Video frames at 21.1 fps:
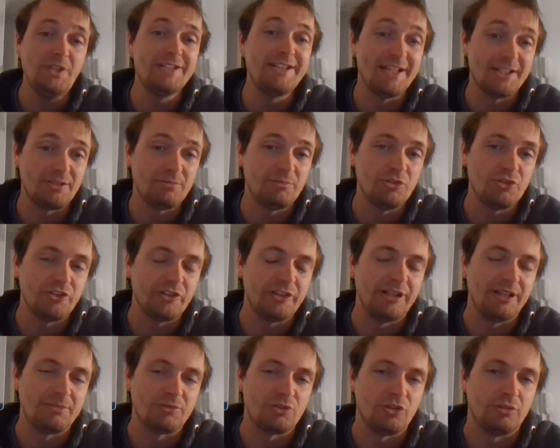Yes, I'm using the
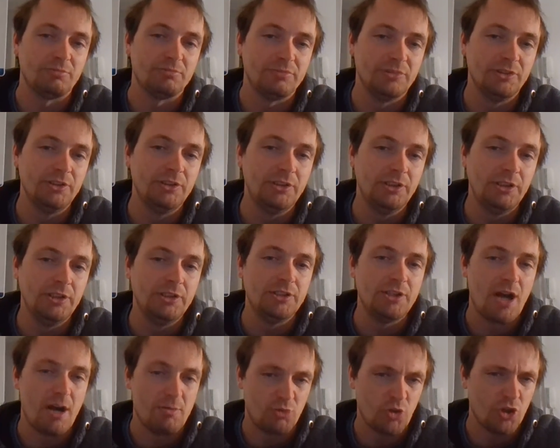laptop.
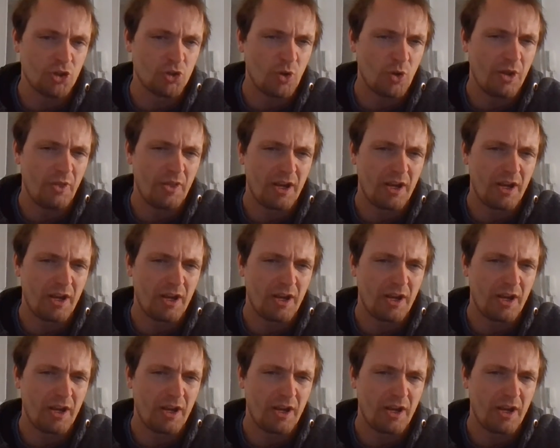I'm trying to throw